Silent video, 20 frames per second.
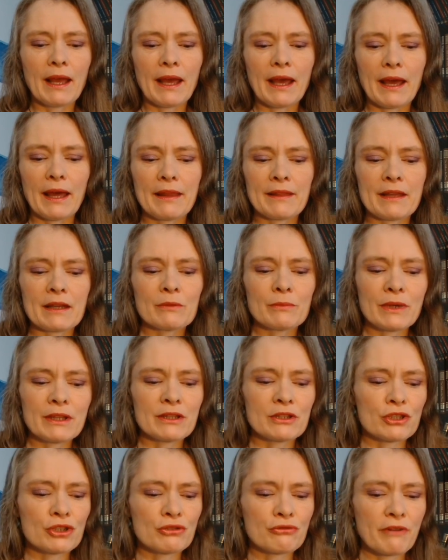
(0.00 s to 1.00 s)
And then when
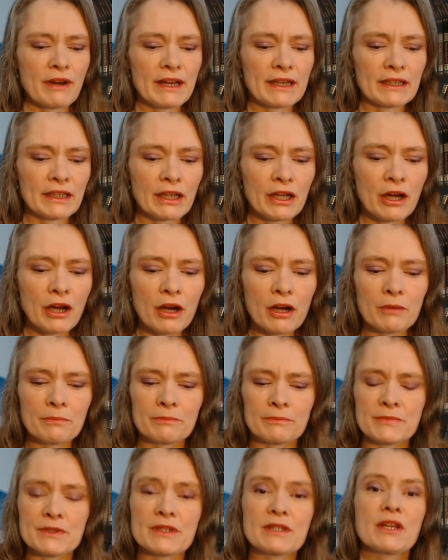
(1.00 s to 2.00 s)
the train
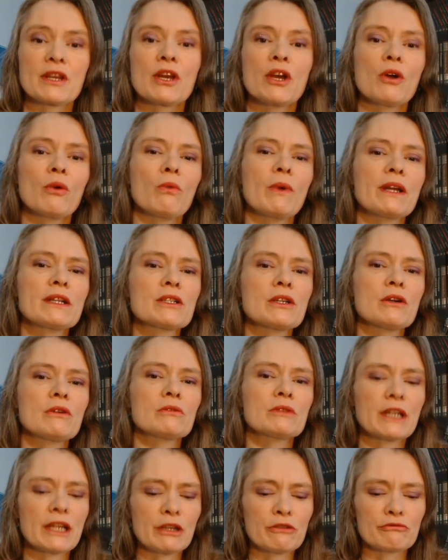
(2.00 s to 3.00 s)
comes, we're
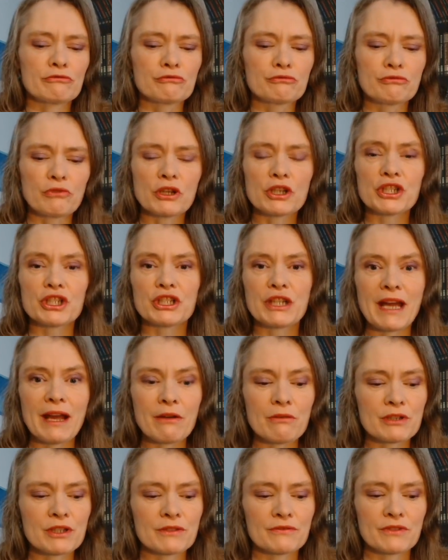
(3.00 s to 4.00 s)
told it rushed
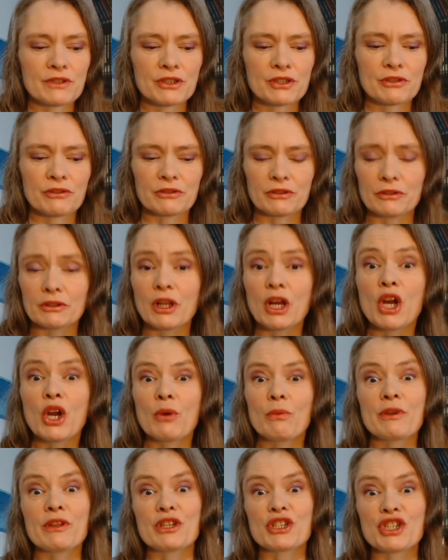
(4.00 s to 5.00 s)
out of the tunnel
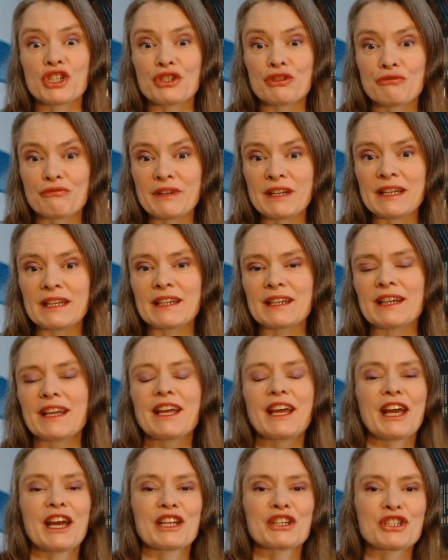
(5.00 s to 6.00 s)
with a shriek
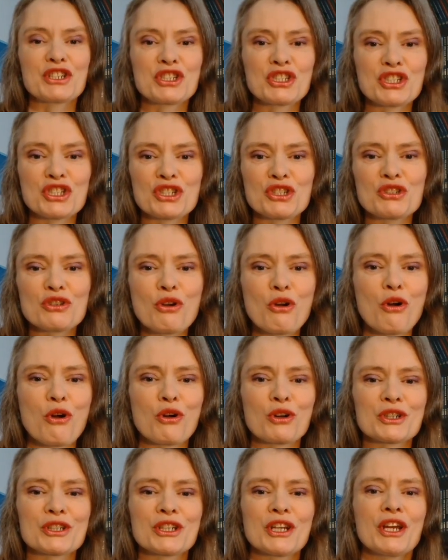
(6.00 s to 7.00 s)
and a
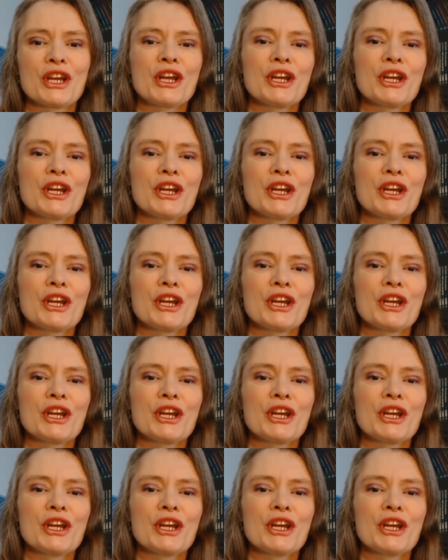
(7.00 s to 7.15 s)
snort.